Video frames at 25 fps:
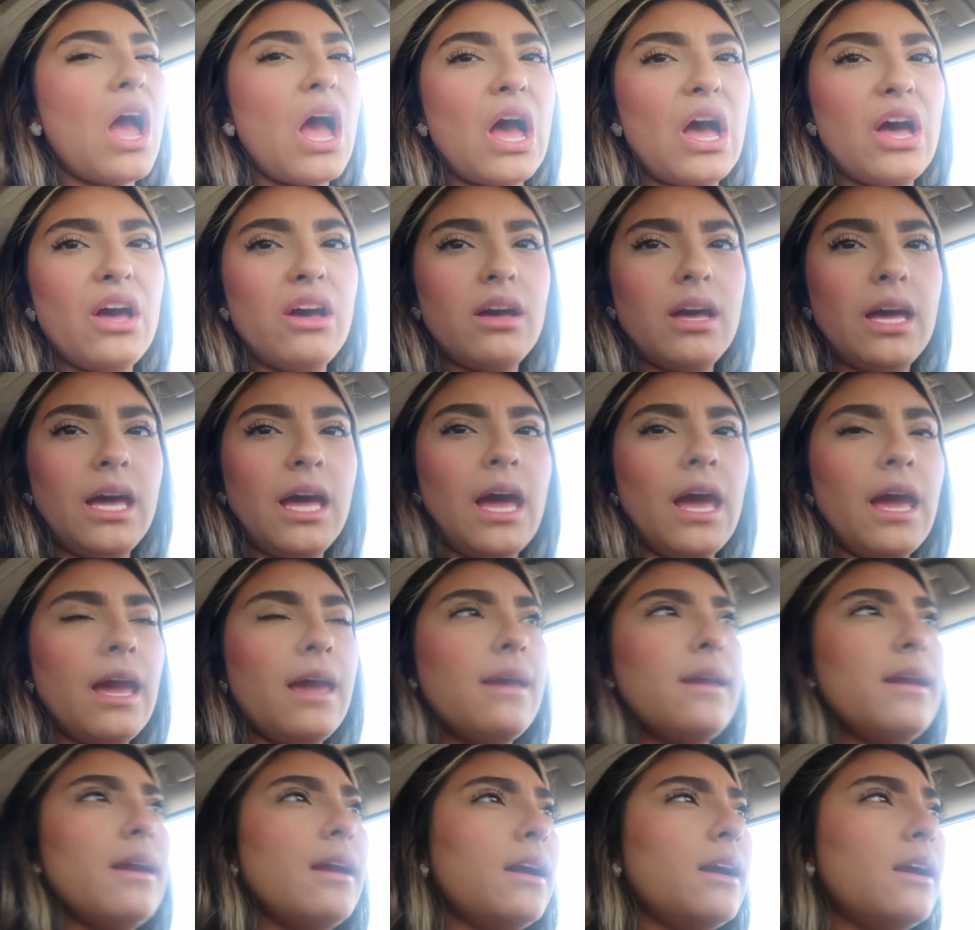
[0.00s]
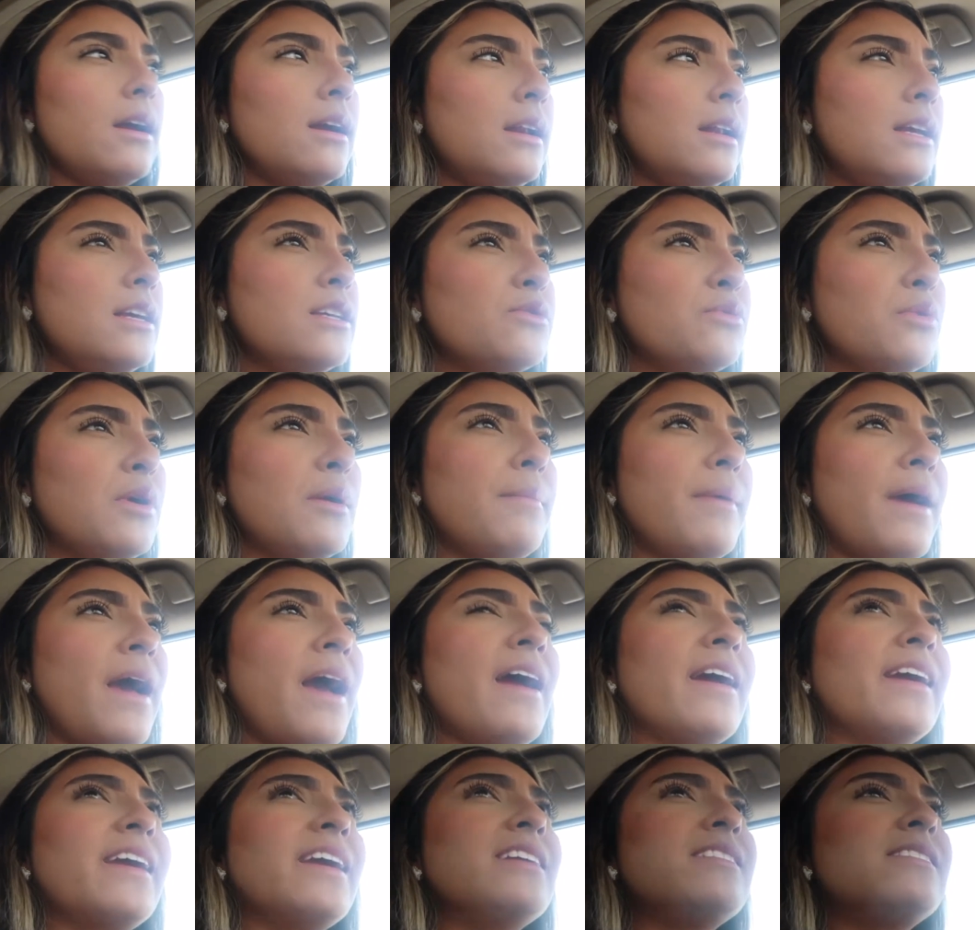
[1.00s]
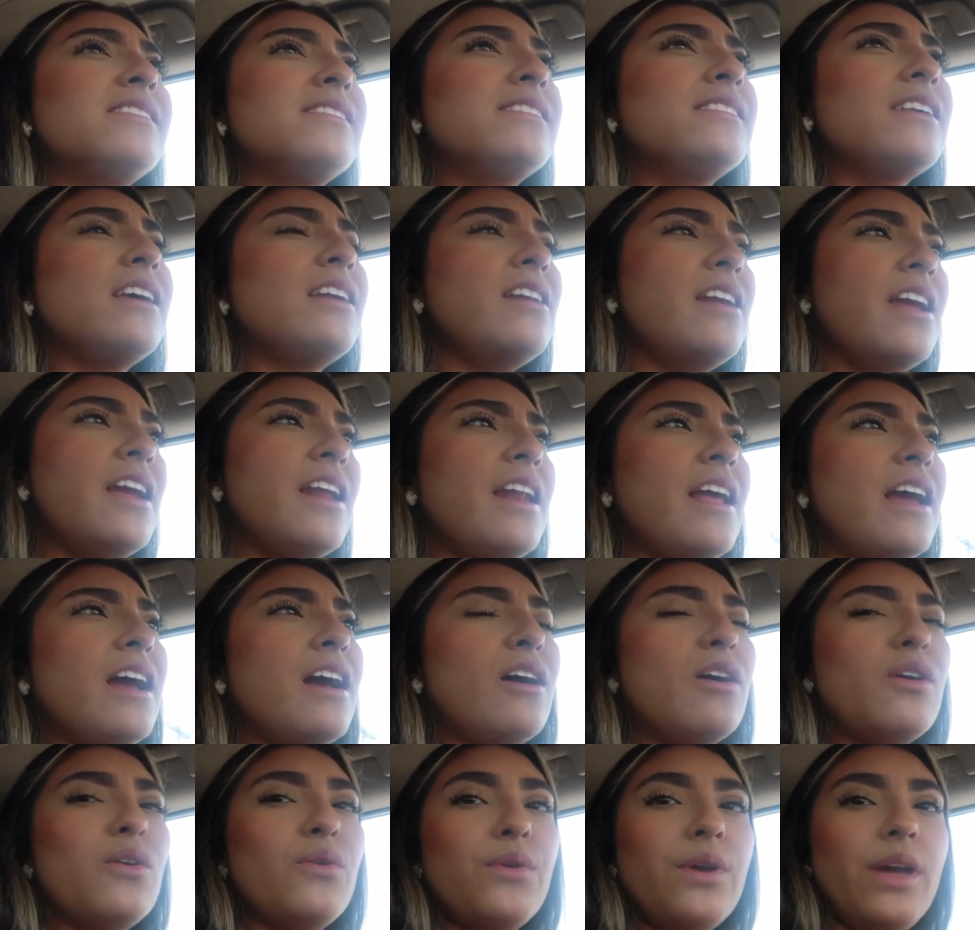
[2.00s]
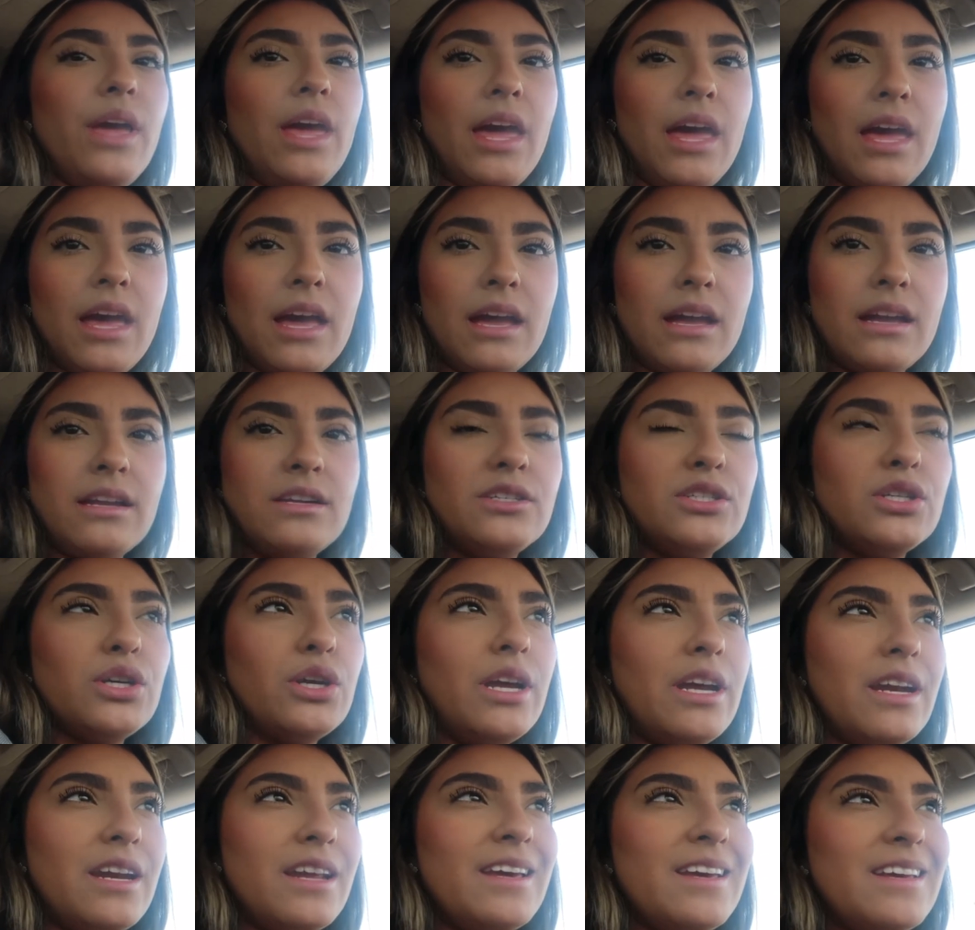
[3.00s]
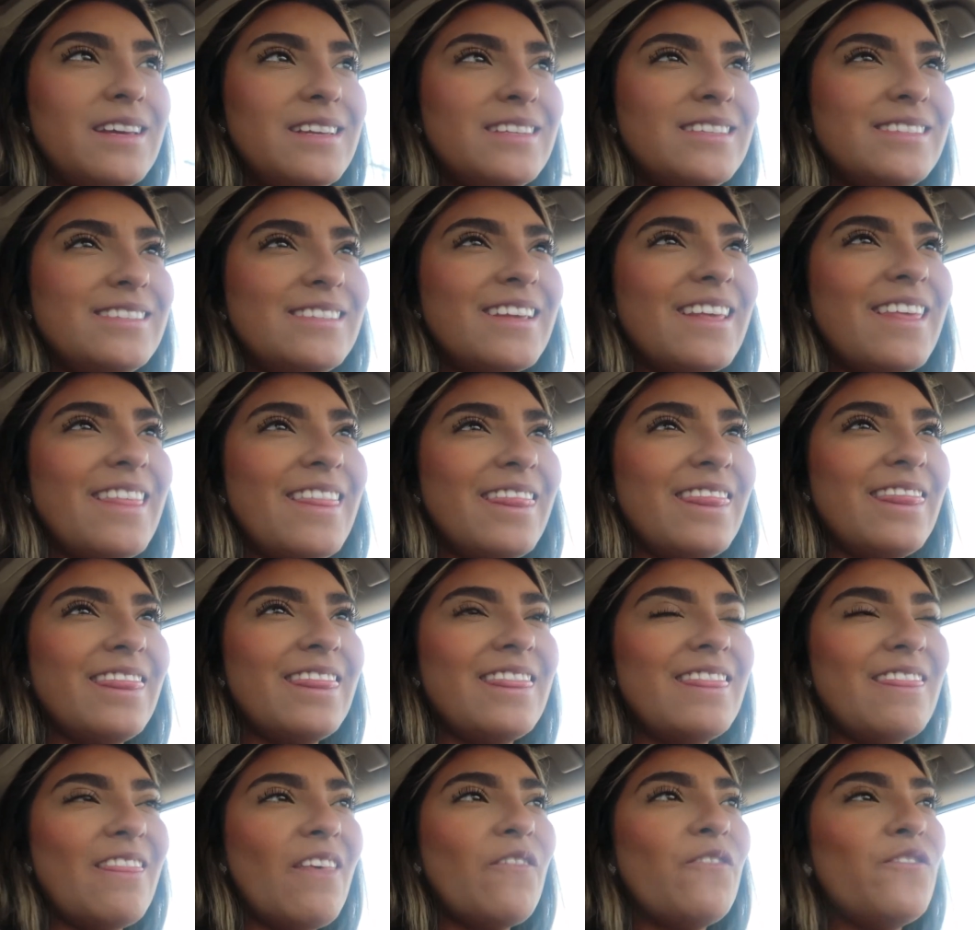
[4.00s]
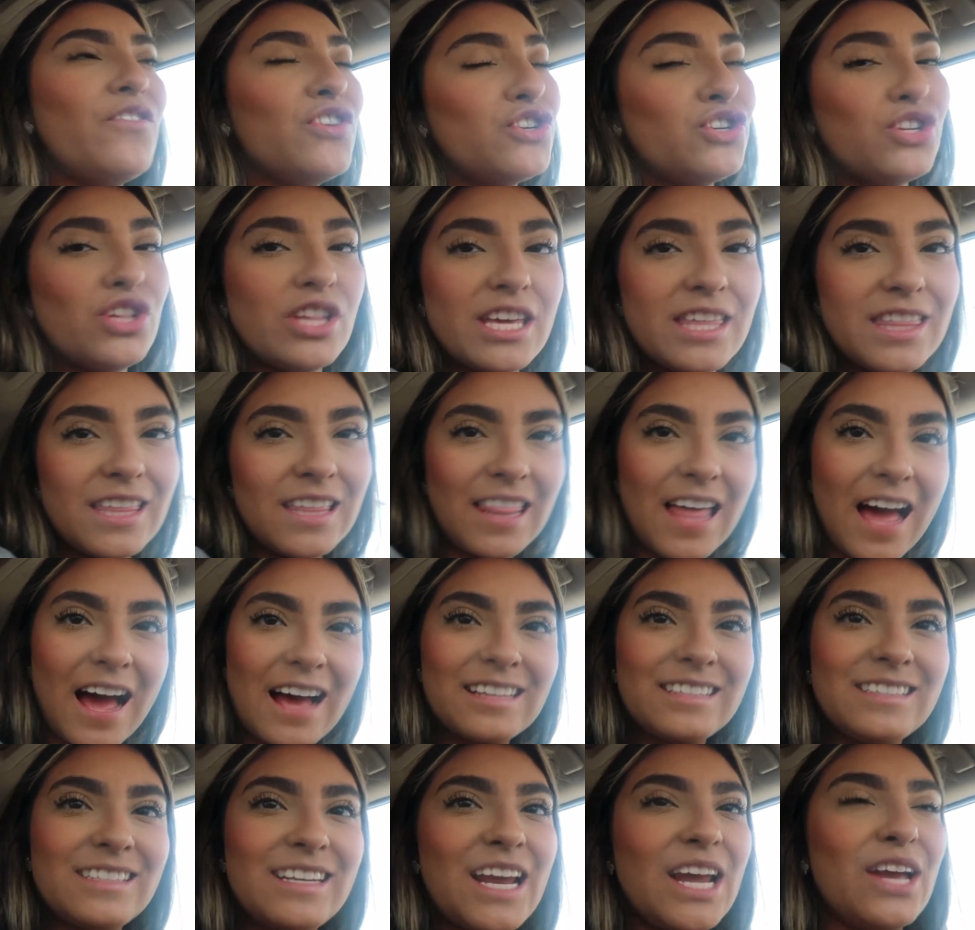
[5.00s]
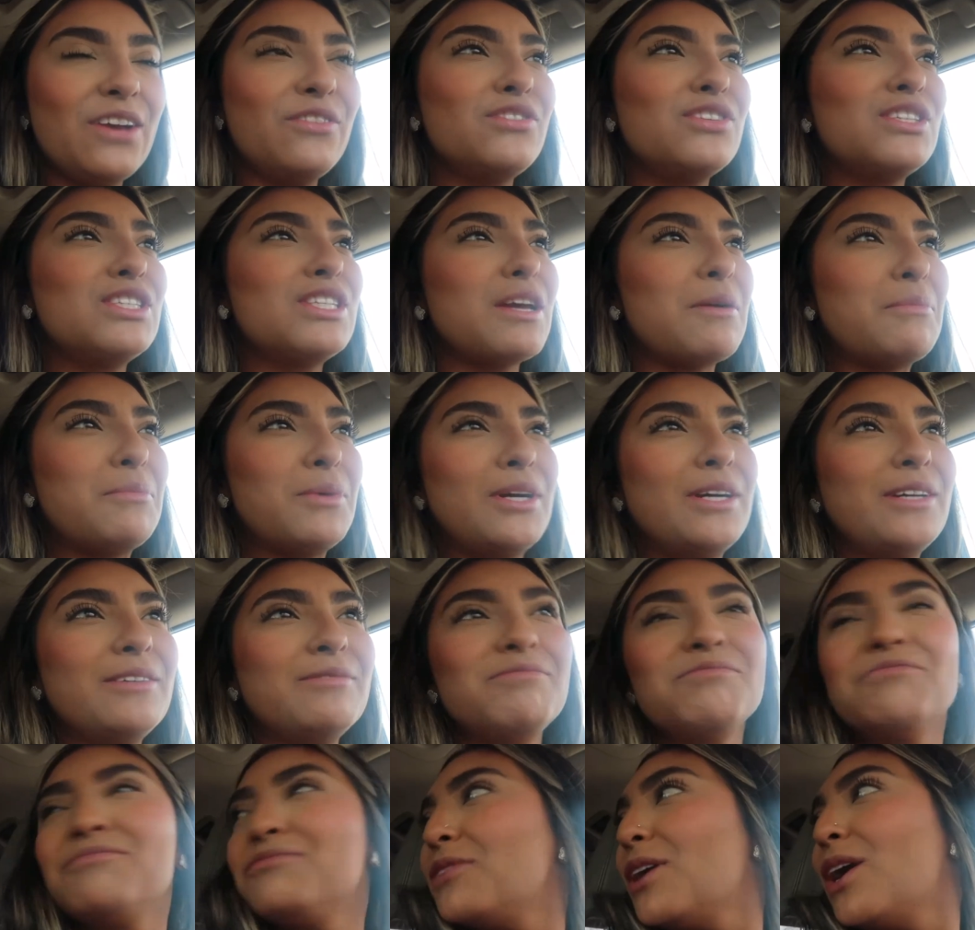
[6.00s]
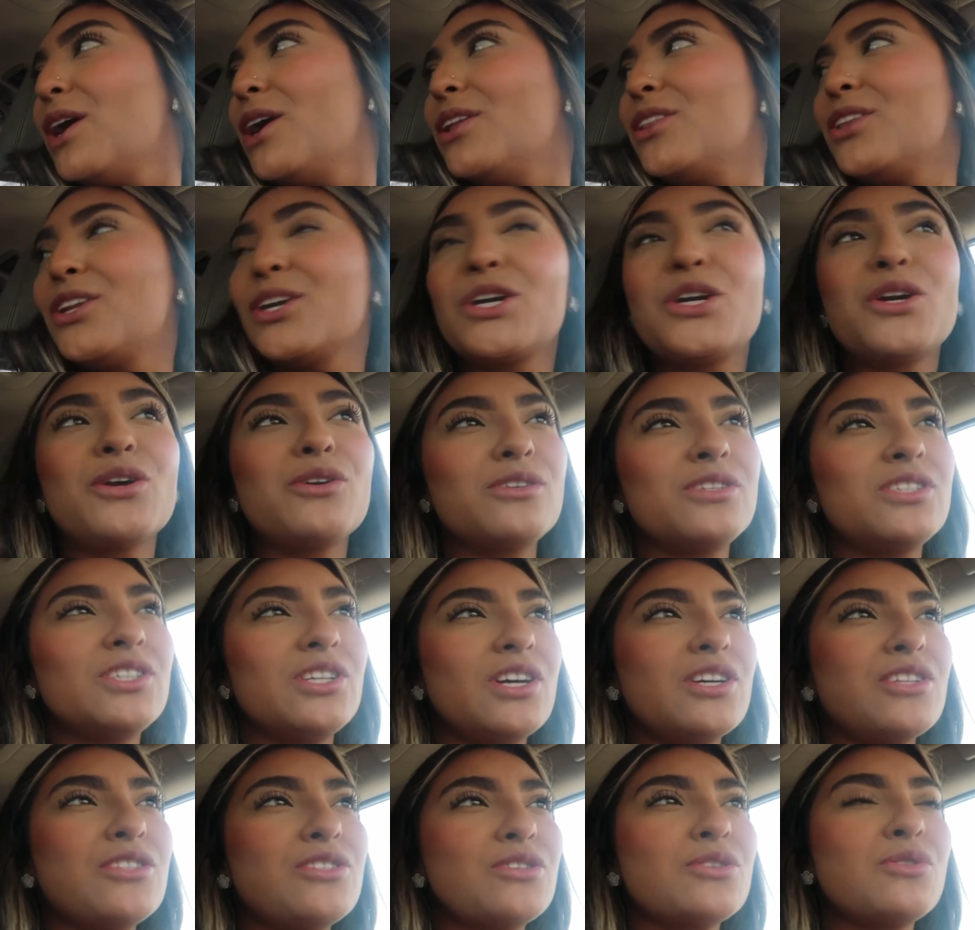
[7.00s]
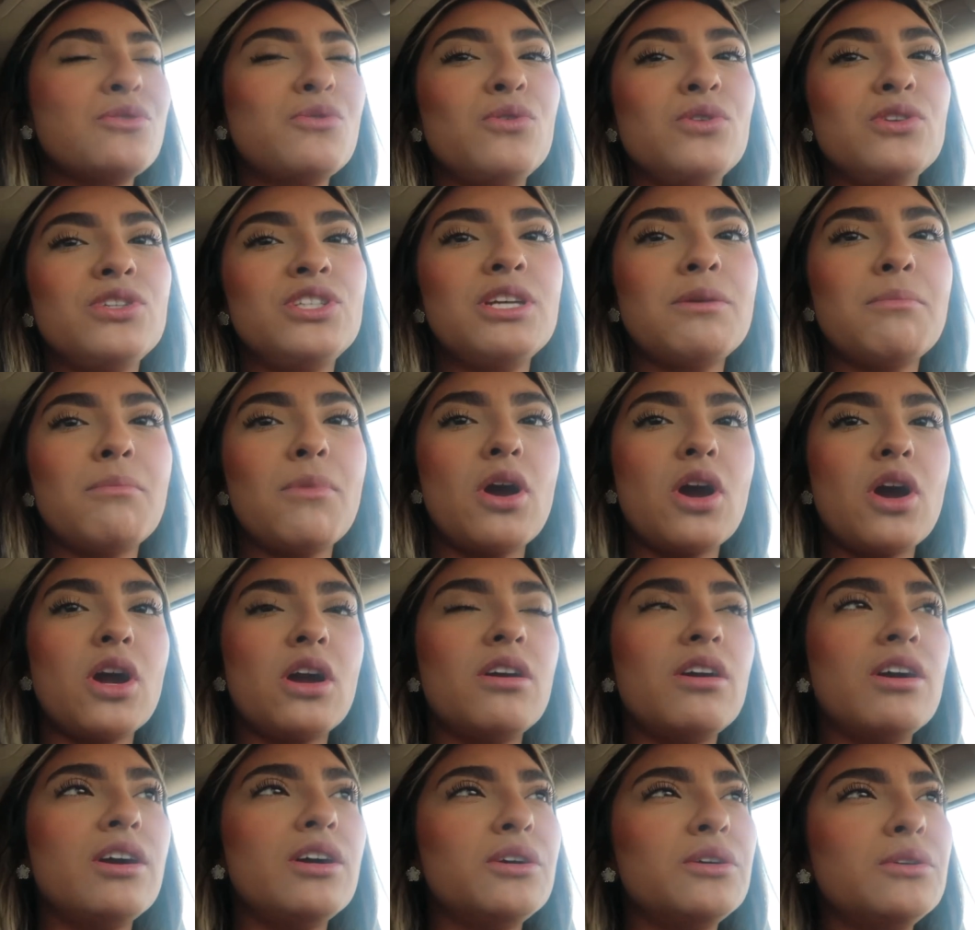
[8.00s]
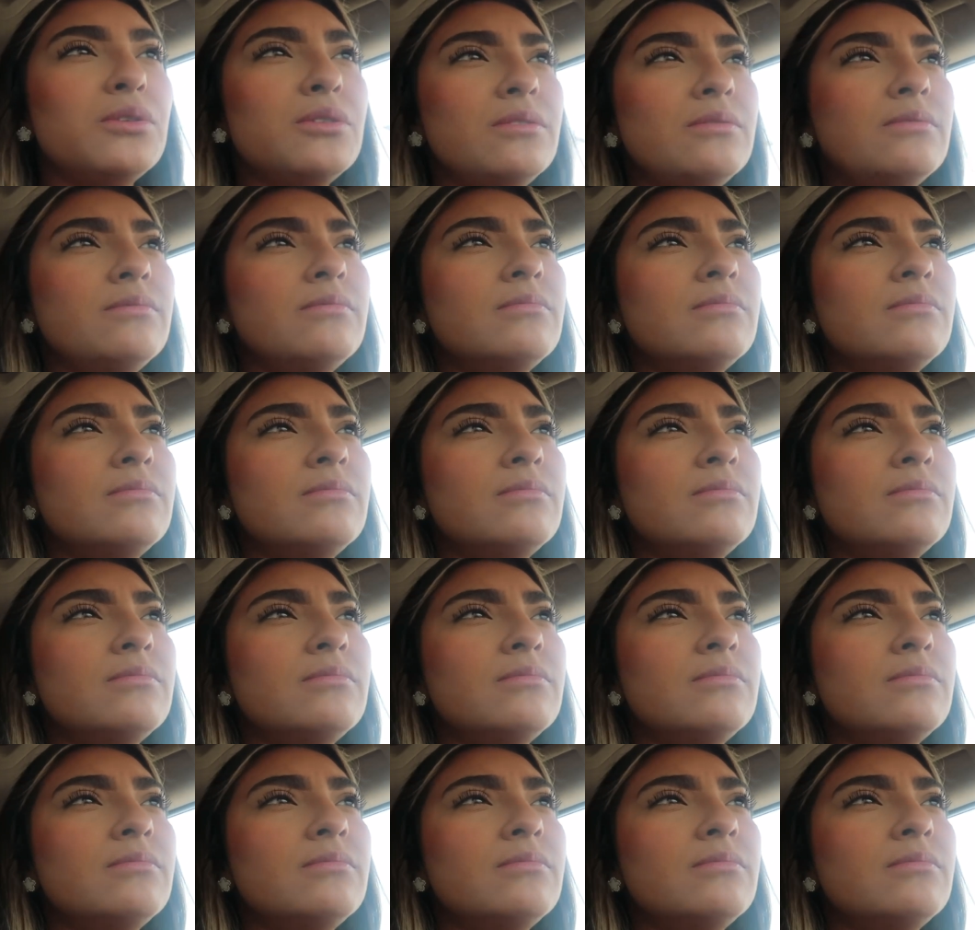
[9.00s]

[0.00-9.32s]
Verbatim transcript: Okay, girlies, we're back. It's Sunday now, and it is officially the last day of summer. The girls start school tomorrow.